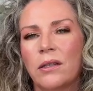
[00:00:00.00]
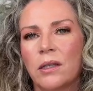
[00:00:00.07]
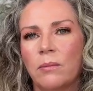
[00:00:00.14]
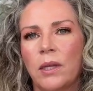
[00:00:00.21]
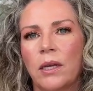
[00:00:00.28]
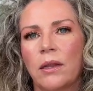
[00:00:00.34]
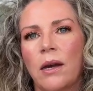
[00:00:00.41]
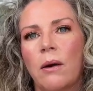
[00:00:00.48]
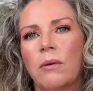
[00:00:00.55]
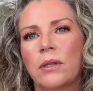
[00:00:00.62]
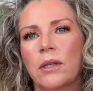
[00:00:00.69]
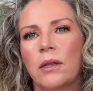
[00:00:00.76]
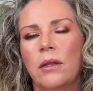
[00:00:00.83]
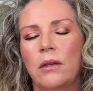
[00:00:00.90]
something that
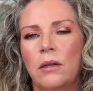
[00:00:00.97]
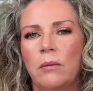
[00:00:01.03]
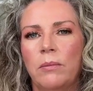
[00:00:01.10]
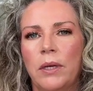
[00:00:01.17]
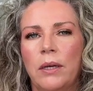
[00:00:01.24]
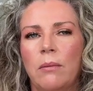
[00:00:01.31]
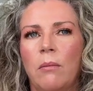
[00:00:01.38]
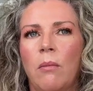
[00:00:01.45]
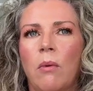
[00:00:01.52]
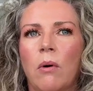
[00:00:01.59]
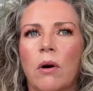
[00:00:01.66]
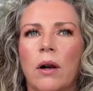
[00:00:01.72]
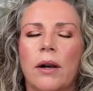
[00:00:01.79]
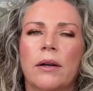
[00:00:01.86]
was a little bit
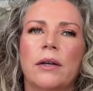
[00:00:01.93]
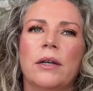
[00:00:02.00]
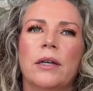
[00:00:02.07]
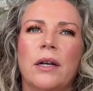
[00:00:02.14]
more